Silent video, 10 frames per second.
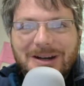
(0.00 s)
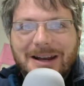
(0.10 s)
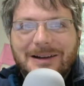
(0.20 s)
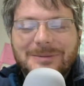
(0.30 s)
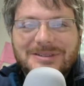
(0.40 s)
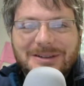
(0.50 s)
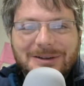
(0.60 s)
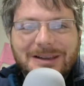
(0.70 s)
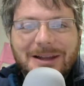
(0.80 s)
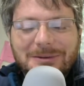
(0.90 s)
and I'm
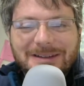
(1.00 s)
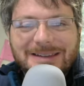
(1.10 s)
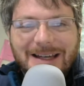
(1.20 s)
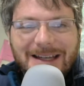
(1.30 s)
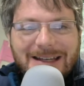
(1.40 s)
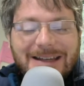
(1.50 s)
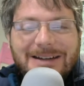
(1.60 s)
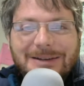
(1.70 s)
so glad we're done.